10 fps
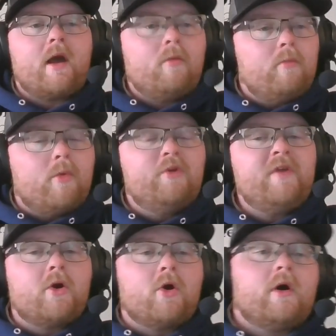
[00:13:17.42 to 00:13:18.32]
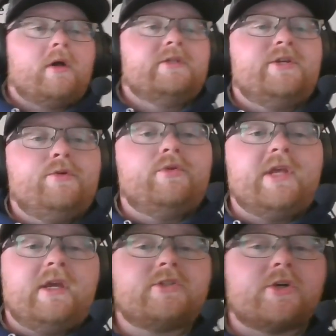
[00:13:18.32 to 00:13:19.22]
now moving on to
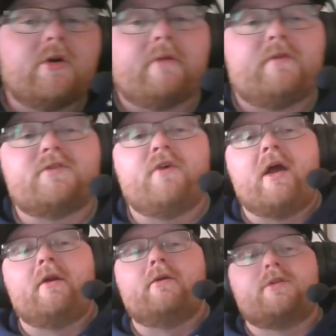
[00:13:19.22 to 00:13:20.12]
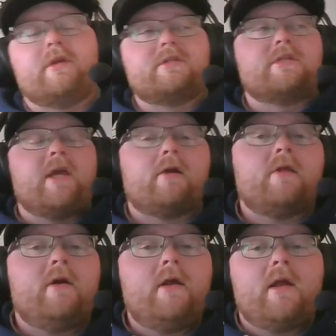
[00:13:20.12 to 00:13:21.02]
the Eastern Conference Finals. So this is
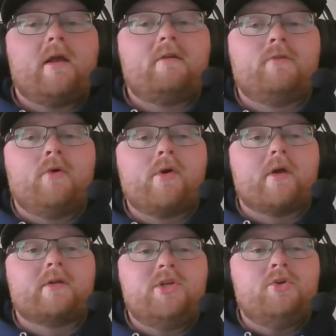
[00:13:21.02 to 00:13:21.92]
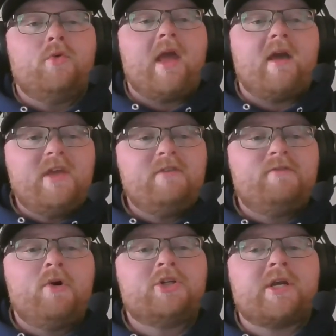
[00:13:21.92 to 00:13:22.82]
Carolina and Florida, two heavy
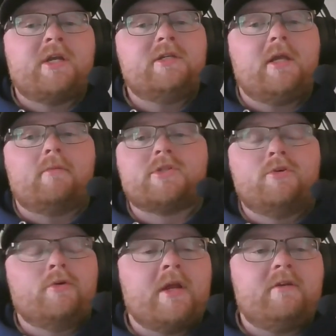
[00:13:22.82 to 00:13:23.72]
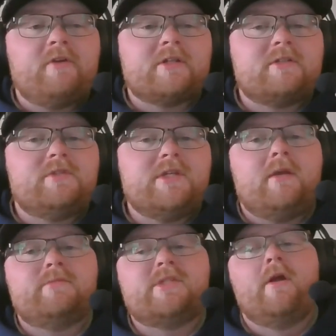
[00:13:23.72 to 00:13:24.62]
forechecking teams, two great defensive
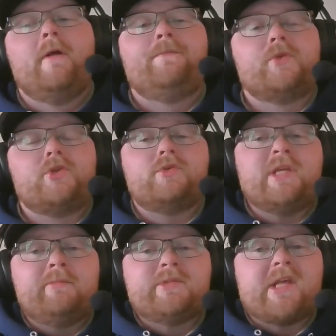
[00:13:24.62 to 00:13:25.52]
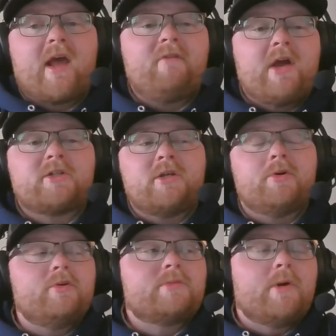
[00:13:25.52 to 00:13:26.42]
teams, two teams that have
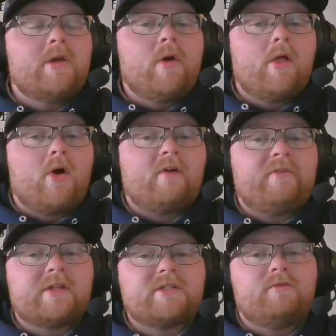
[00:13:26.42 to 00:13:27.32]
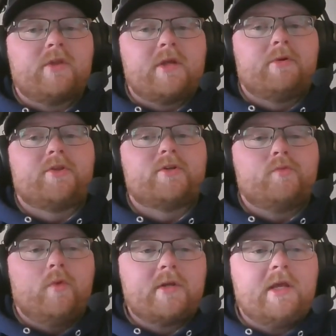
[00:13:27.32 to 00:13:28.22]
actually produced pretty well offensively, but
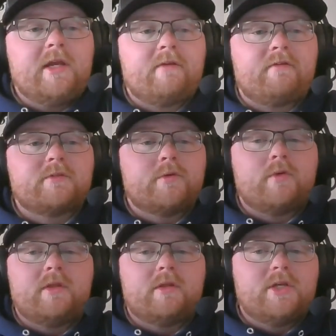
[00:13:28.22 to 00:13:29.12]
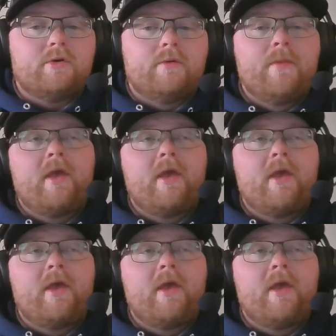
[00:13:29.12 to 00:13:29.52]
there's one key difference between the two.